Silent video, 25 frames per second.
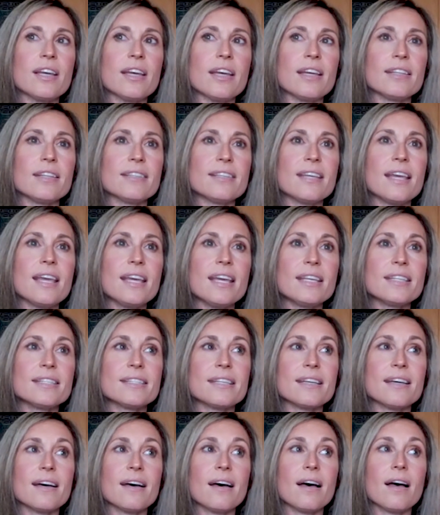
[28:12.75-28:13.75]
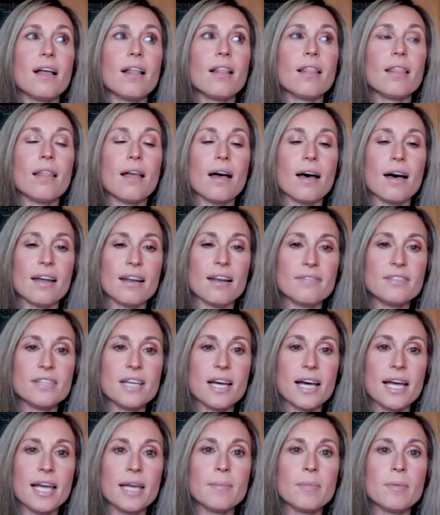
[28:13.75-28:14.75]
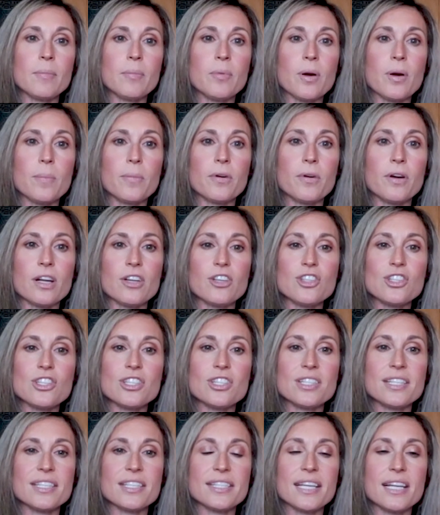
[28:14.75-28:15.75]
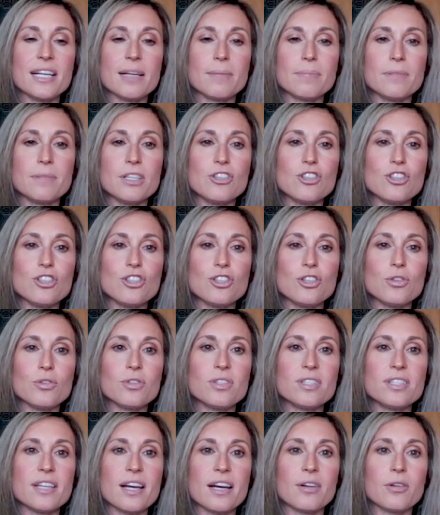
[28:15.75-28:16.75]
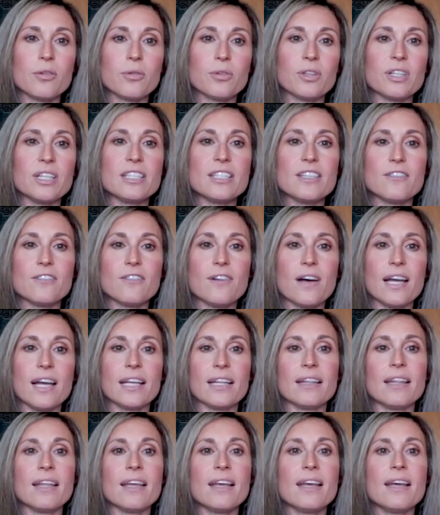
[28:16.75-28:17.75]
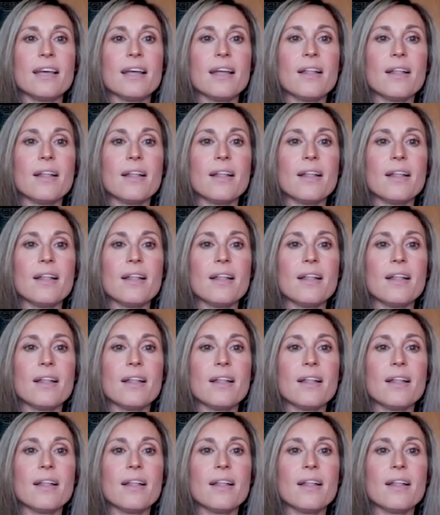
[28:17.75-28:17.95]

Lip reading: It takes a lot of time and preparation to set up these shoots, not only to find